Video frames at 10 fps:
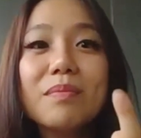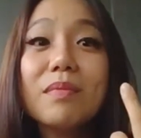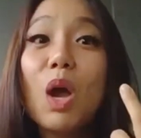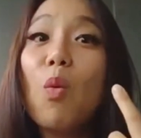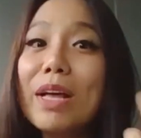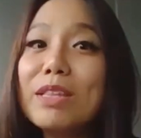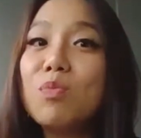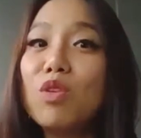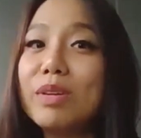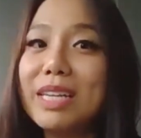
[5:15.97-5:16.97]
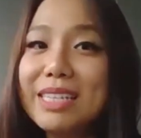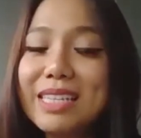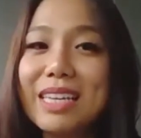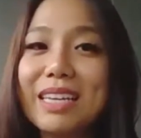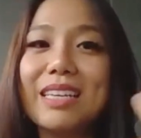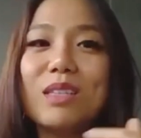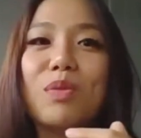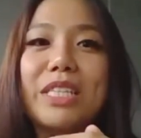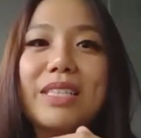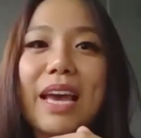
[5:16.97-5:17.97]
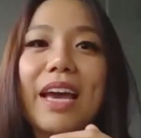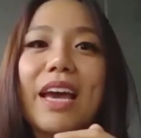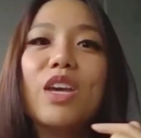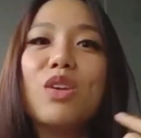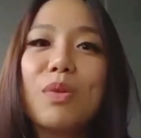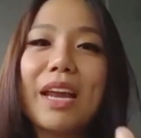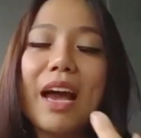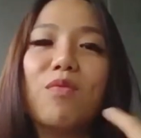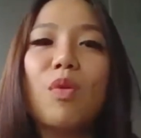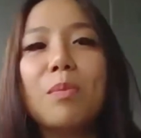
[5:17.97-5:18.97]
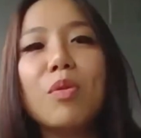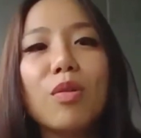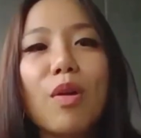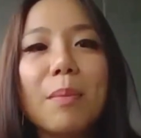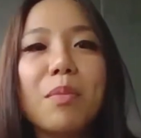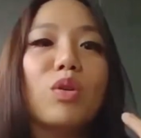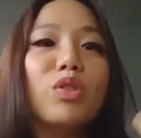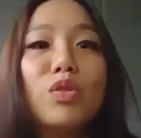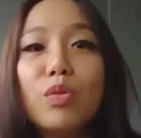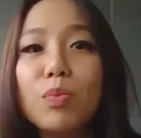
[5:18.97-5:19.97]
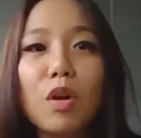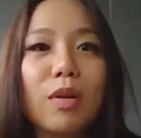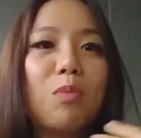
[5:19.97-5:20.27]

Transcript: What's more realistic is we say you can have one program or two program,